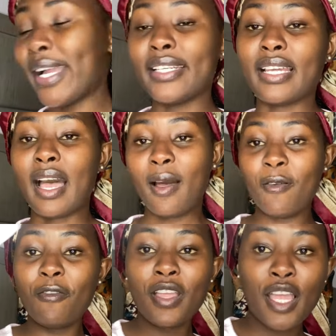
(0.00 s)

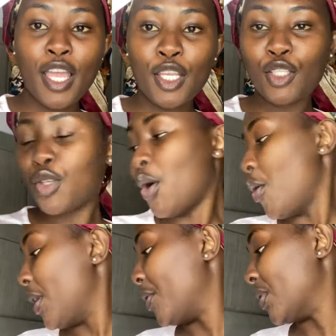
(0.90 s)
Dove. So
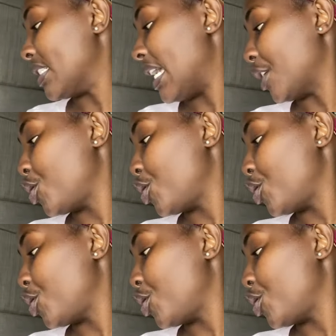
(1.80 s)
it was like